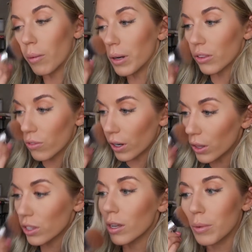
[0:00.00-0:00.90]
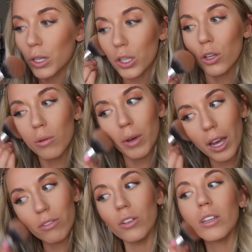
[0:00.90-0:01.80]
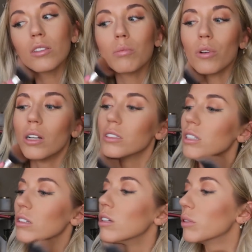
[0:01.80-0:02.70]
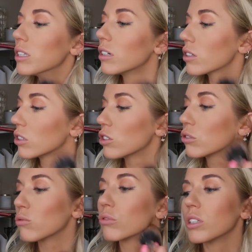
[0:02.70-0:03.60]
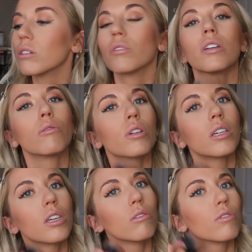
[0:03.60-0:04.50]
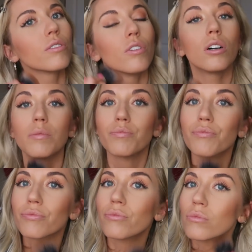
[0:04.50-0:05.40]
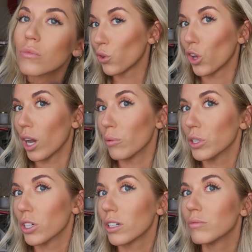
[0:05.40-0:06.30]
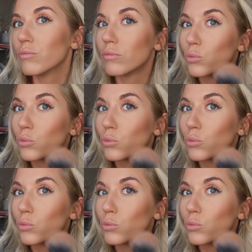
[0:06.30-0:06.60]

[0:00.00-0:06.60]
I mean, it's fun in summer too, but I feel like the bronzy, glowy looks are just really, really, really cute for fall. How are we looking?